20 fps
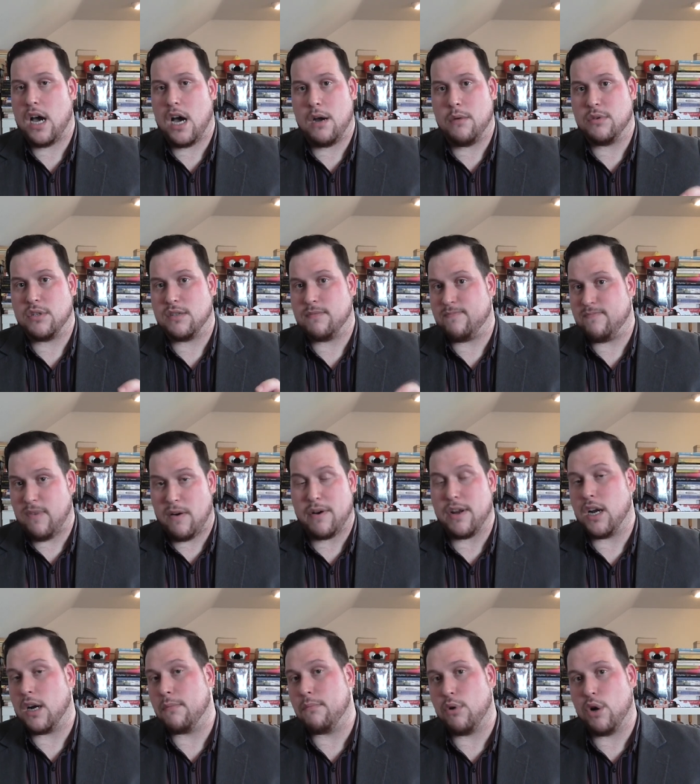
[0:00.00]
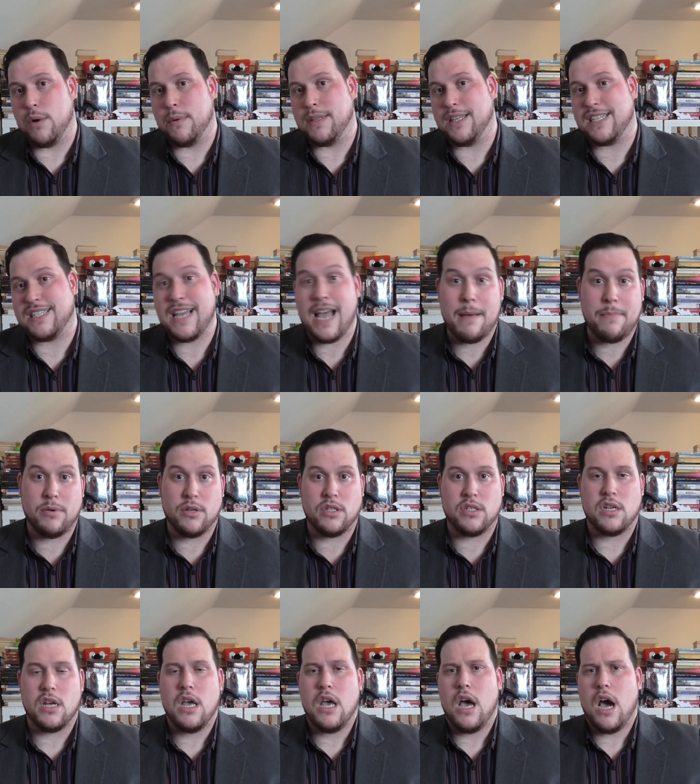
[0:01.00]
I was a very young boy when this happened.